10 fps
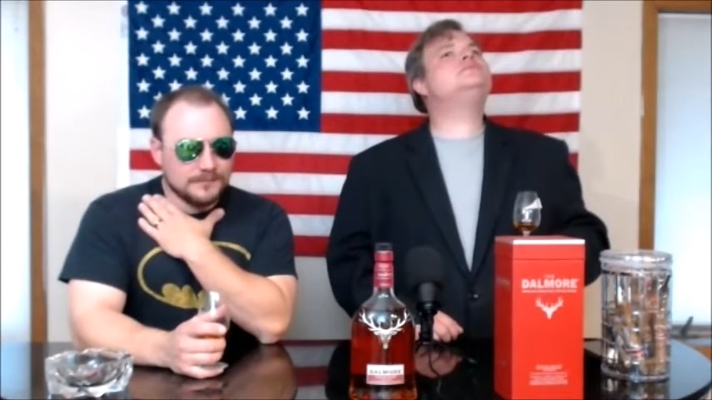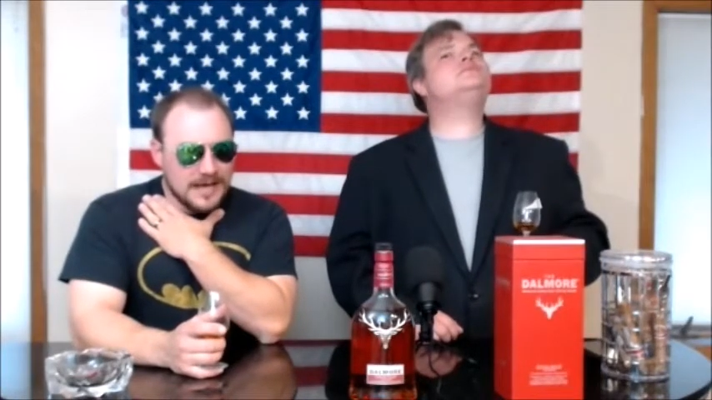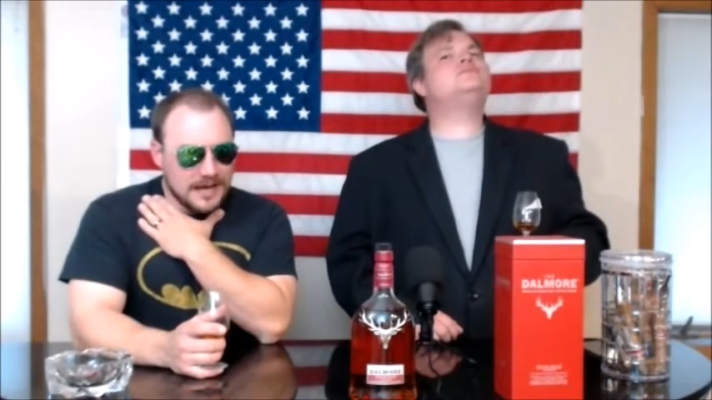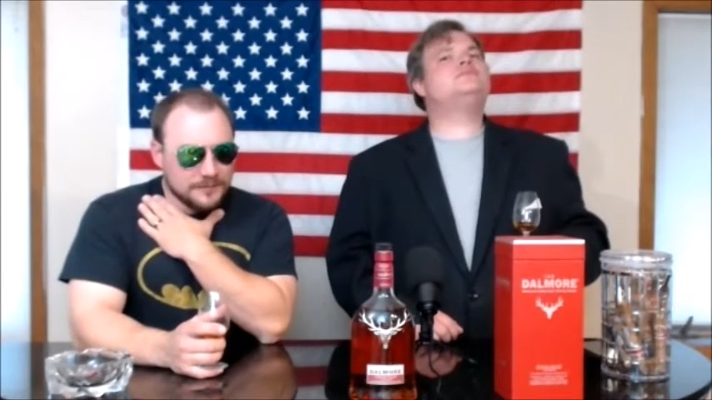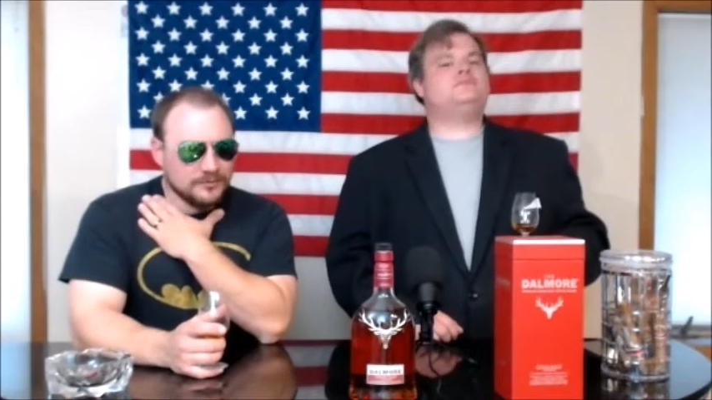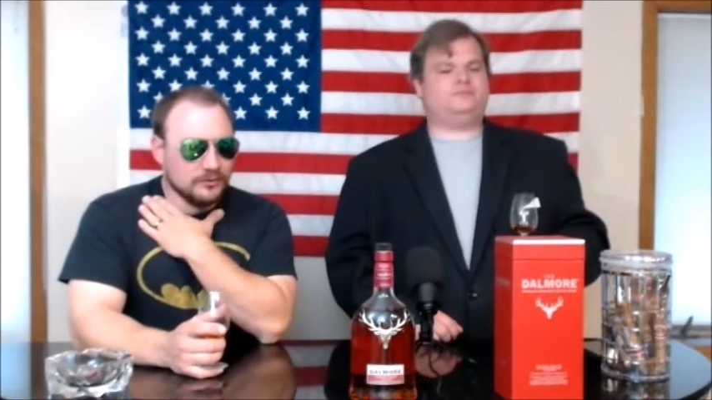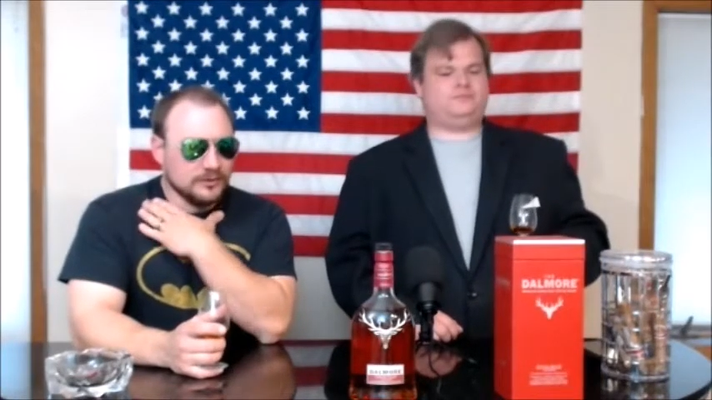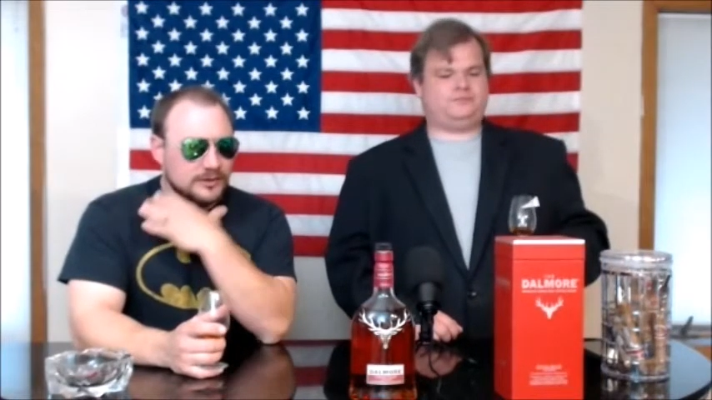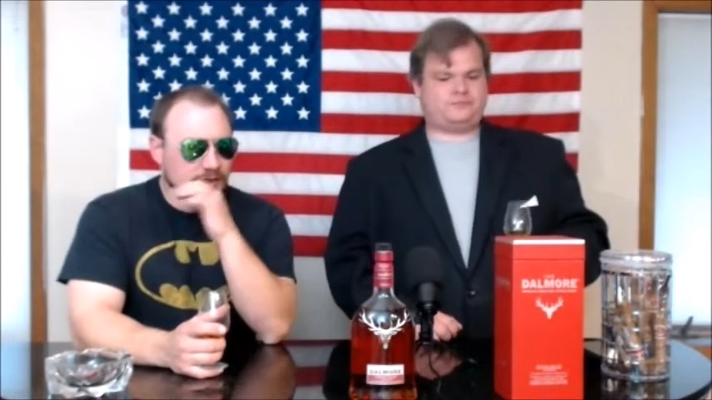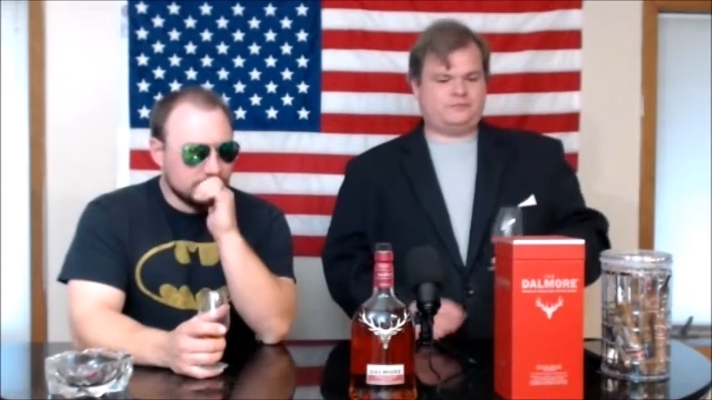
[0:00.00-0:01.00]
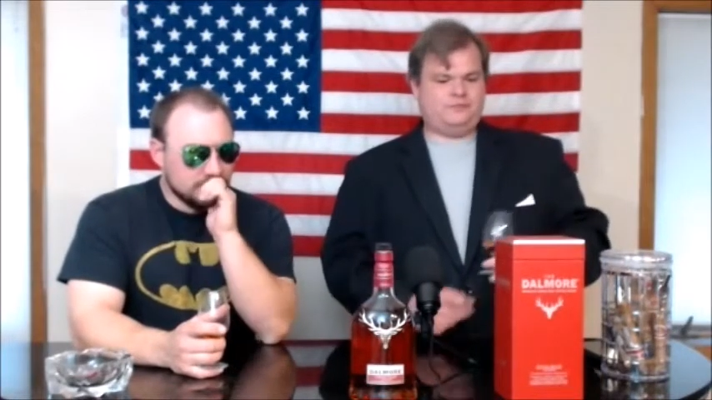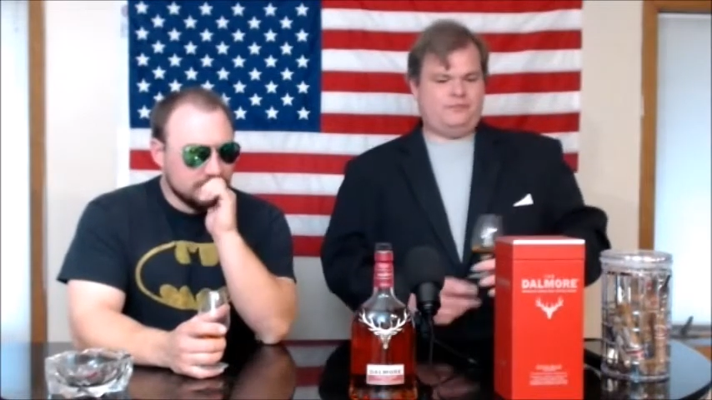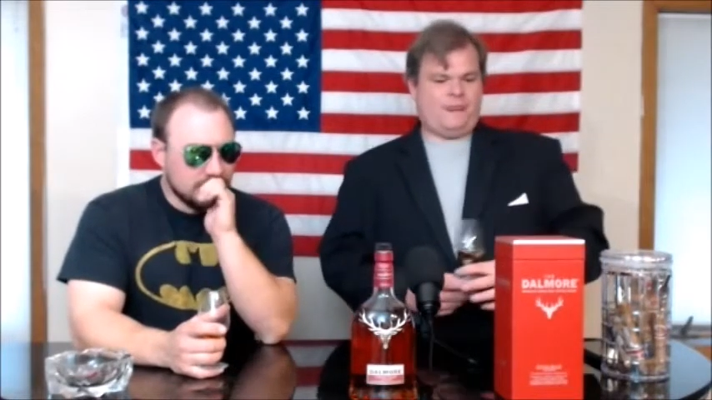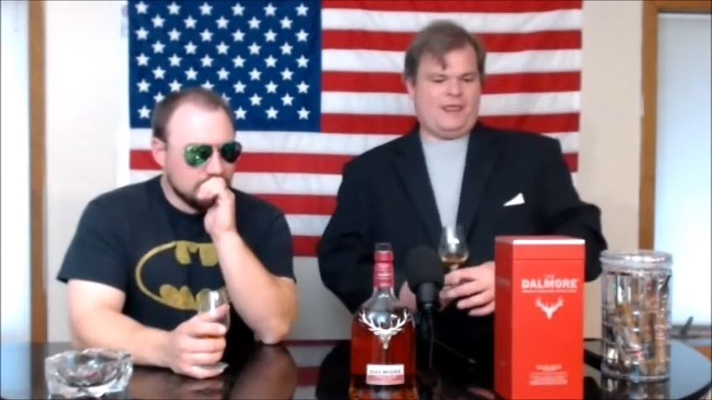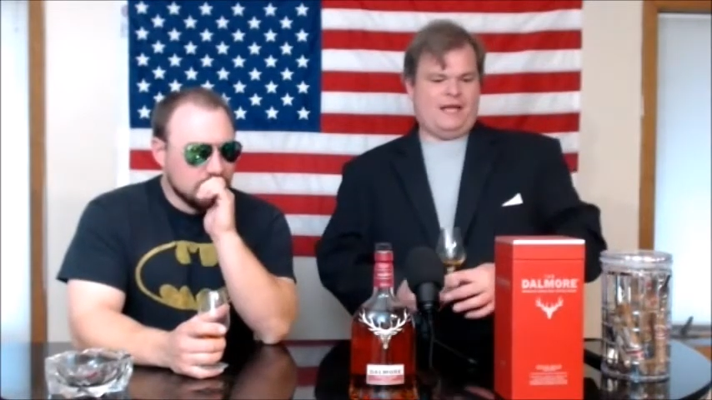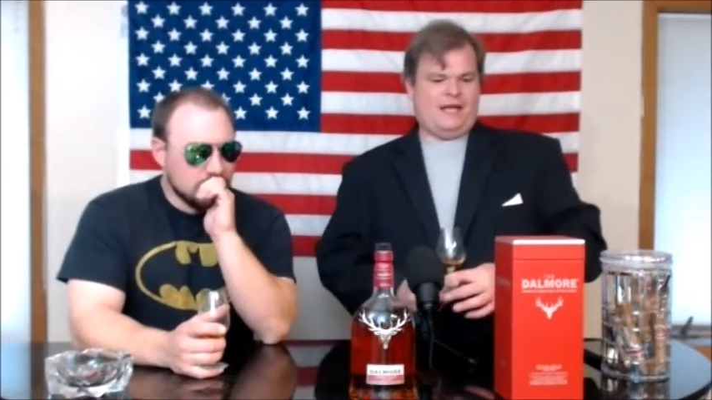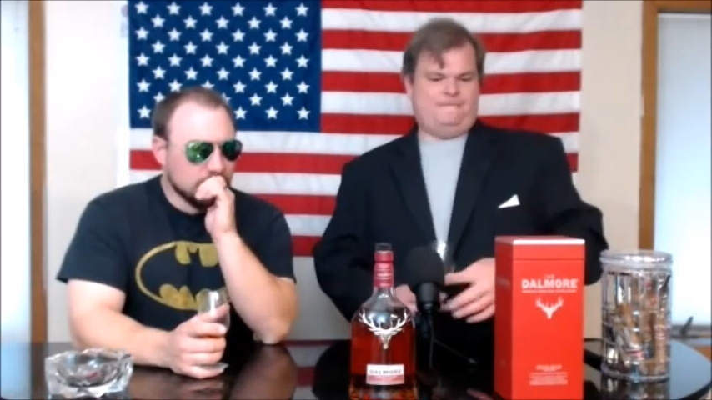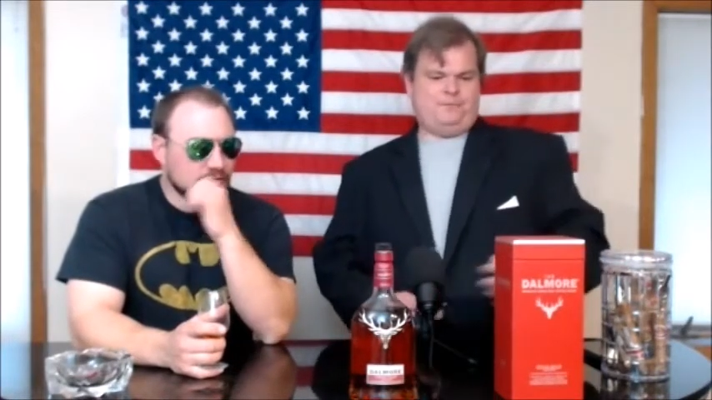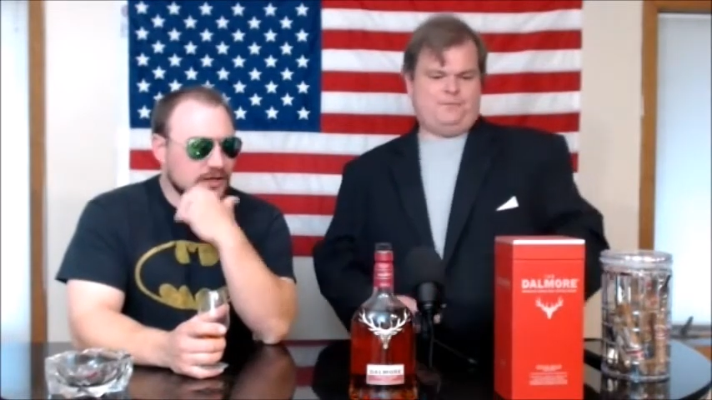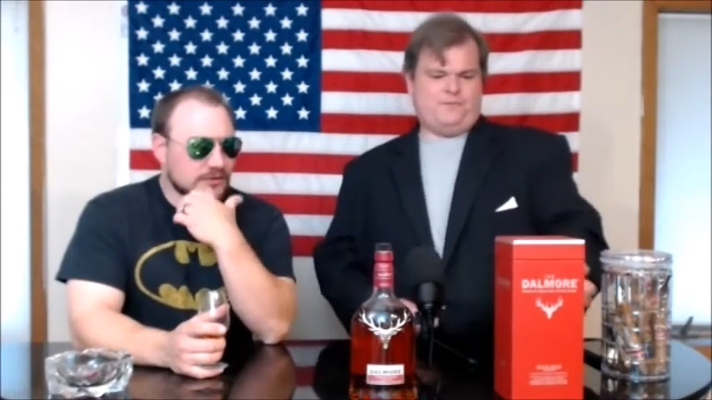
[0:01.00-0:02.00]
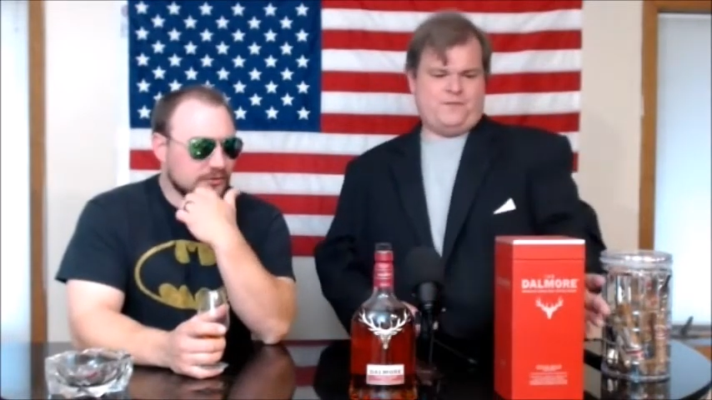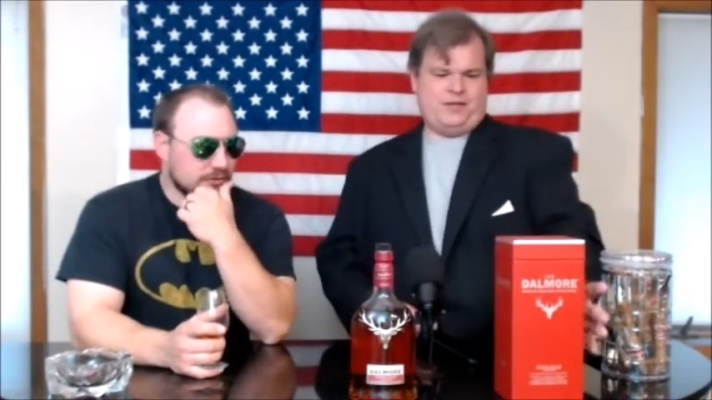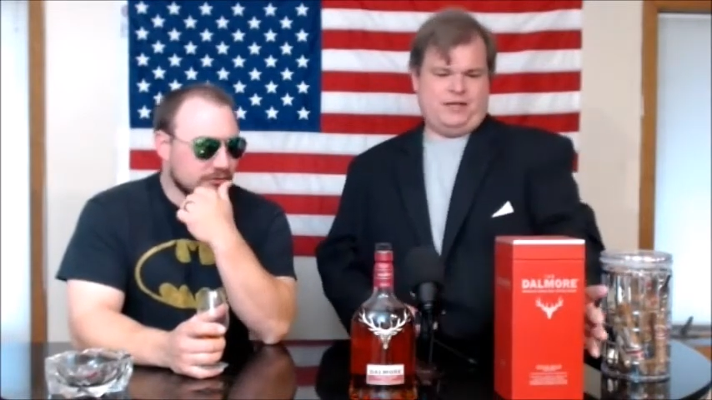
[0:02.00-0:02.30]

Speaker 1: absolutely 100% on board with trying this with a